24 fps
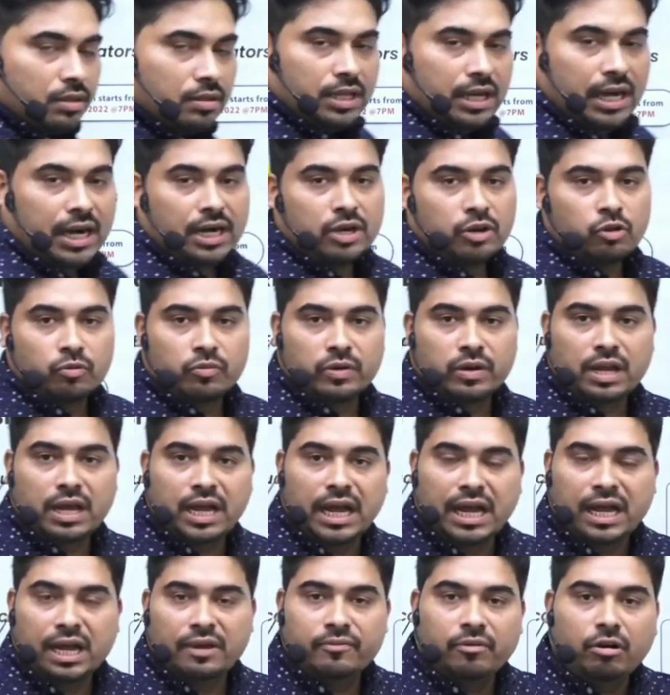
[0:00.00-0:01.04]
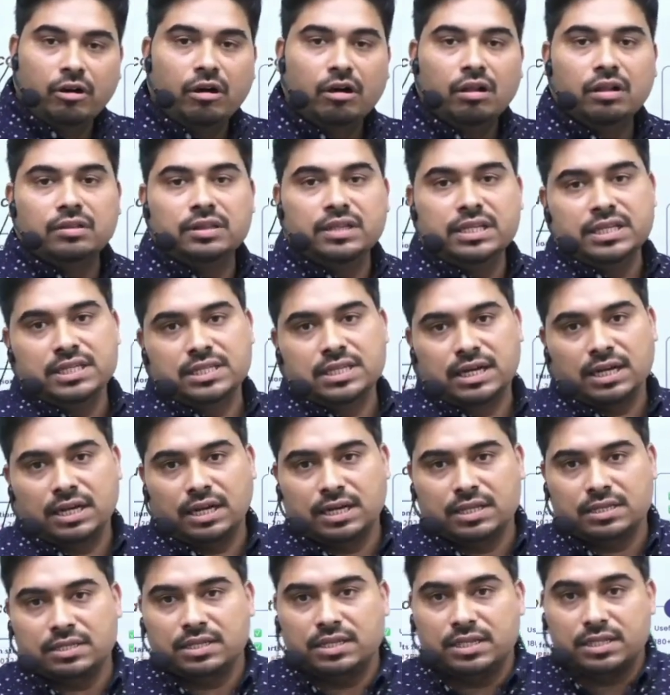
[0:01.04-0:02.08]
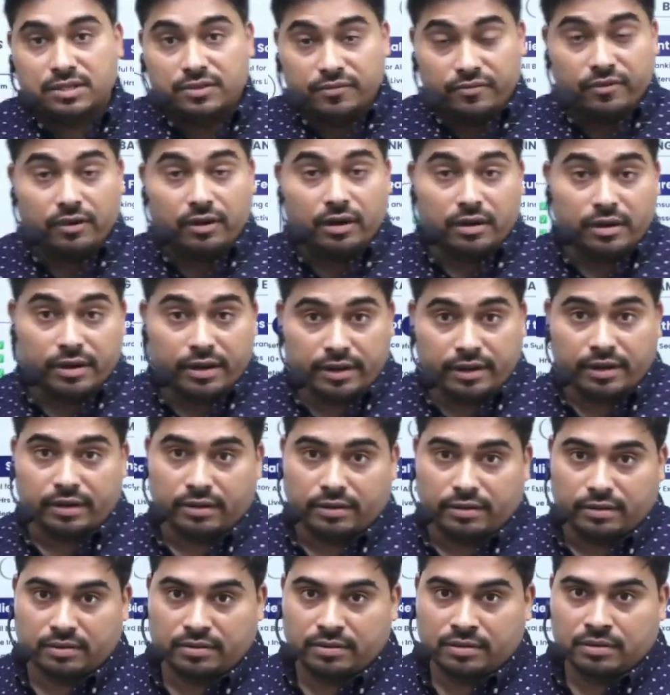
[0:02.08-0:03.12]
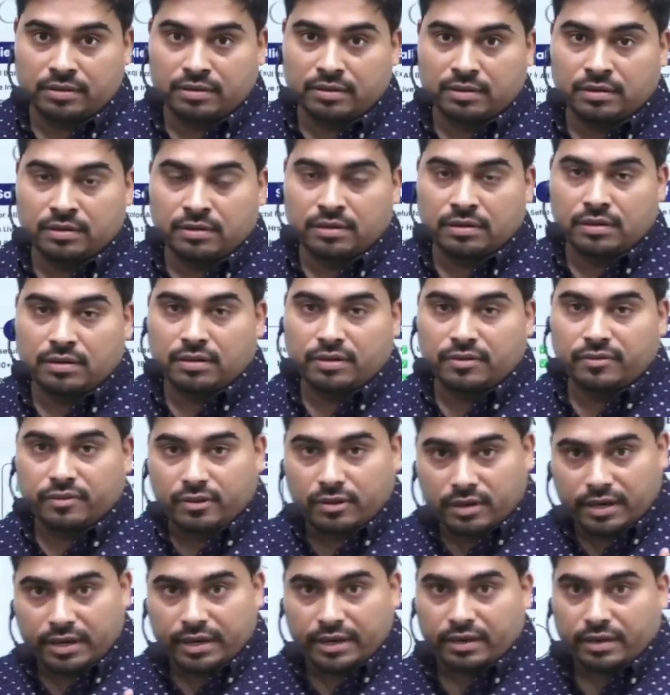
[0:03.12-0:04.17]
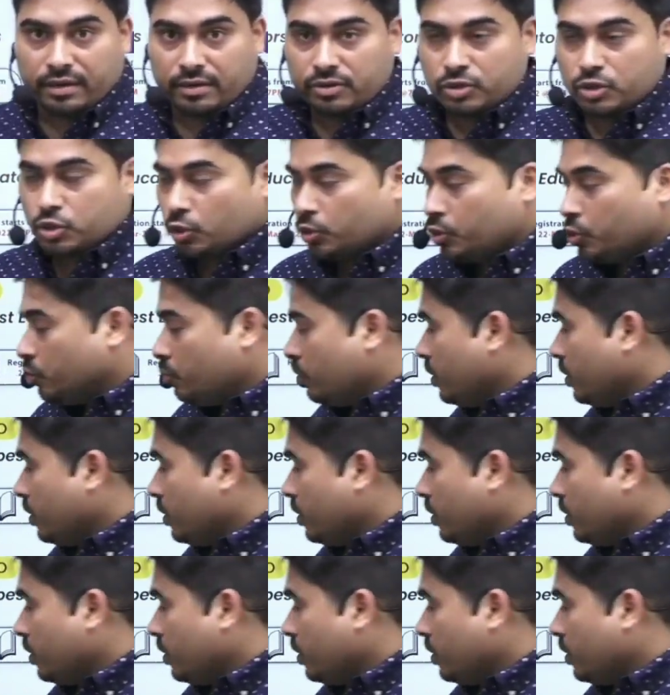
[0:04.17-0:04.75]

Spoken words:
That you will have all these classes for a year. So you